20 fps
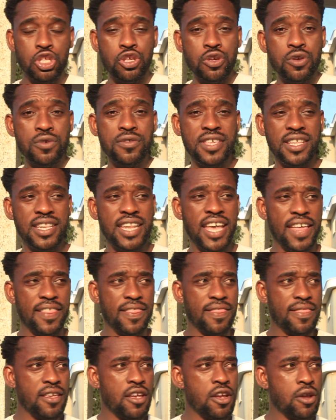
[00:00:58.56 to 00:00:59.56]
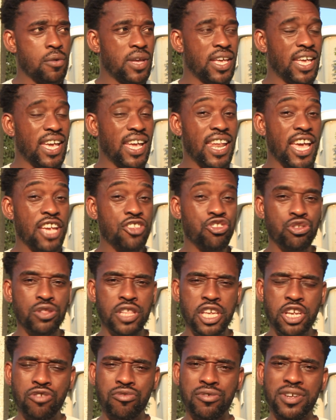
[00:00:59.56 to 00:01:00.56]
using that theory and
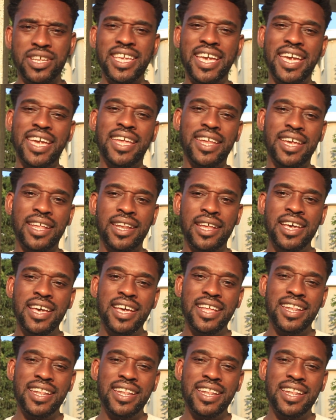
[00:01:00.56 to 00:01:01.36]
actually create it,